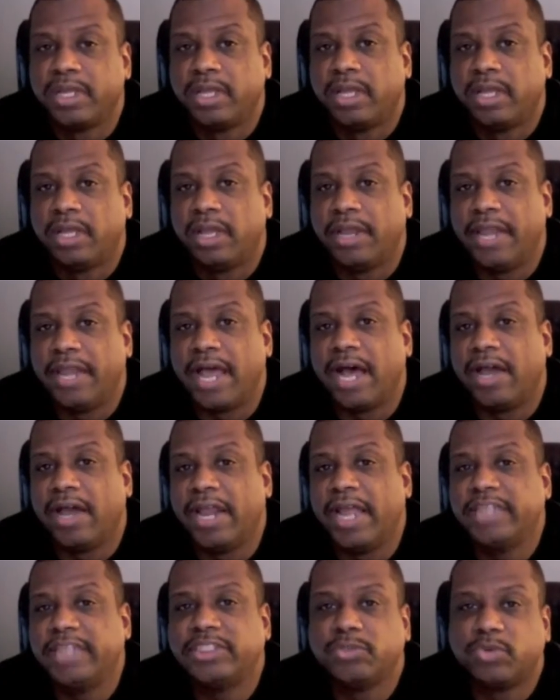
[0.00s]
Now, an
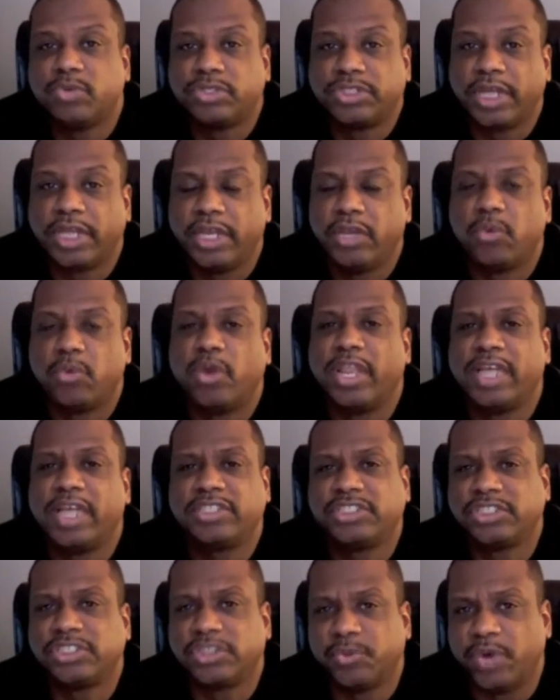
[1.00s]
agent will tell you, well, that's
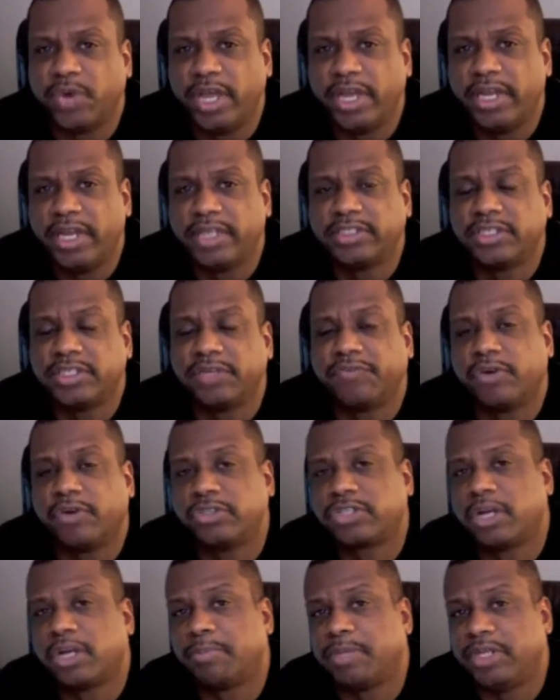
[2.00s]
just the way it is in the
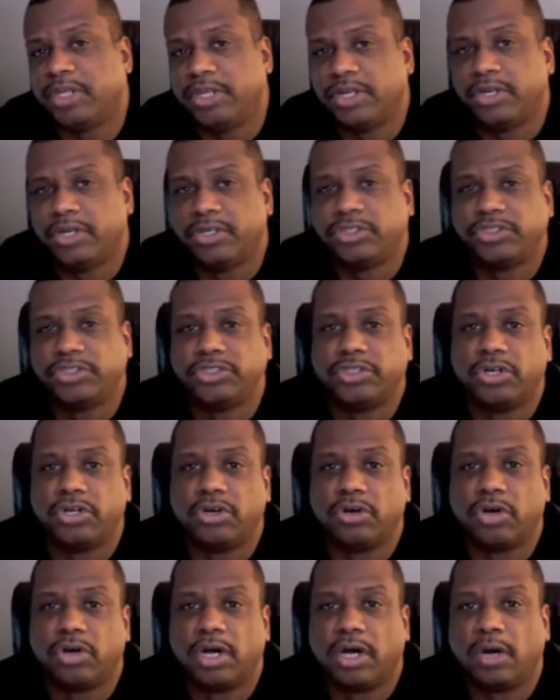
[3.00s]
first couple of years. We
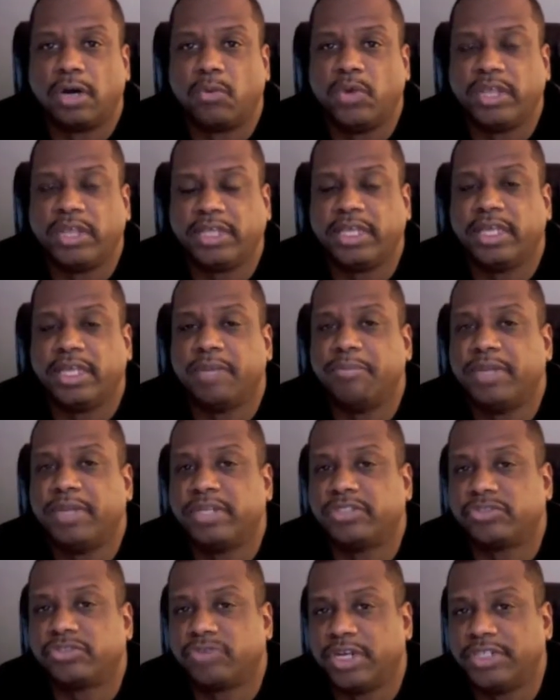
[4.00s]
have to get
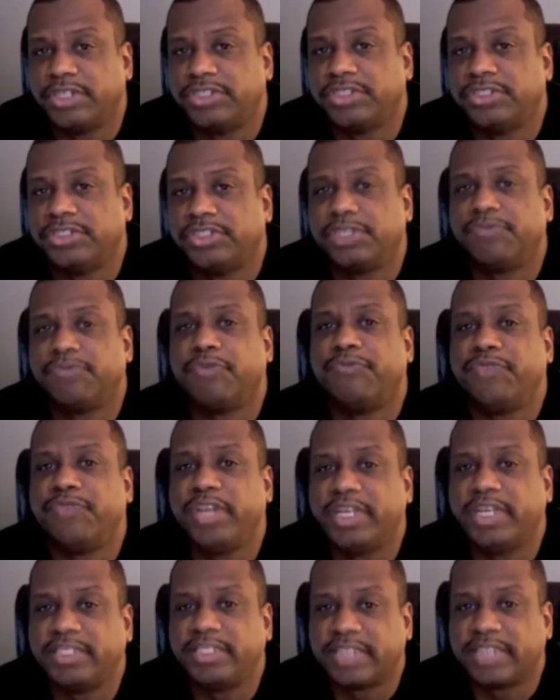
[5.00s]
administration, different
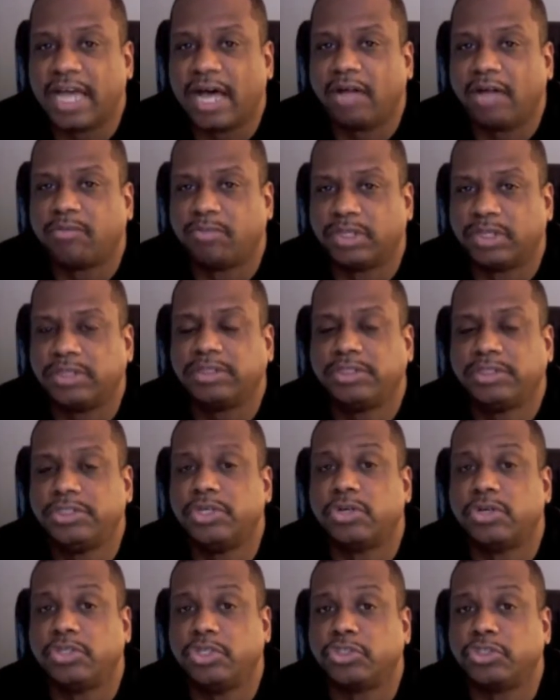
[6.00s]
fees out, but,
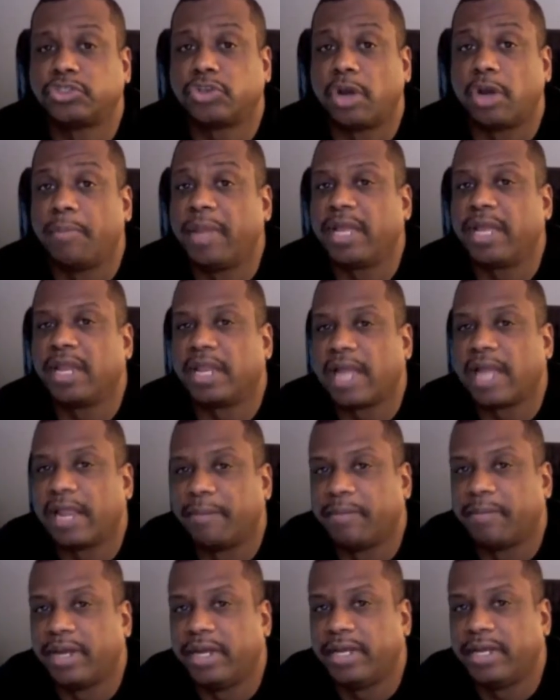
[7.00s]
you'll start making a lot of
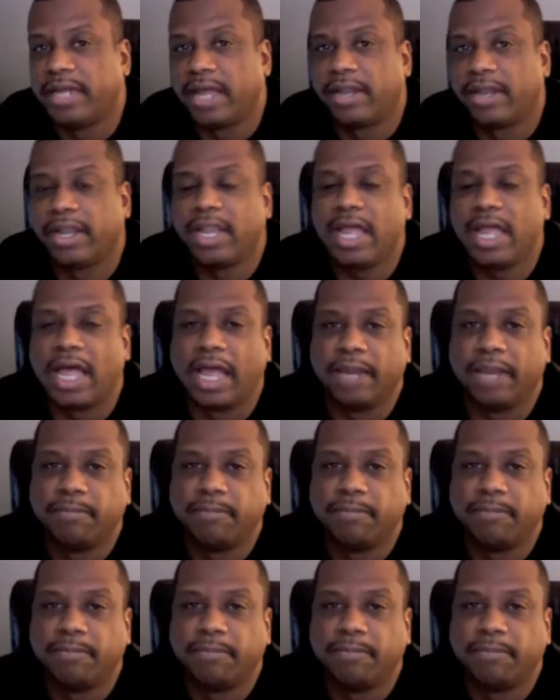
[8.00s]
money down the line.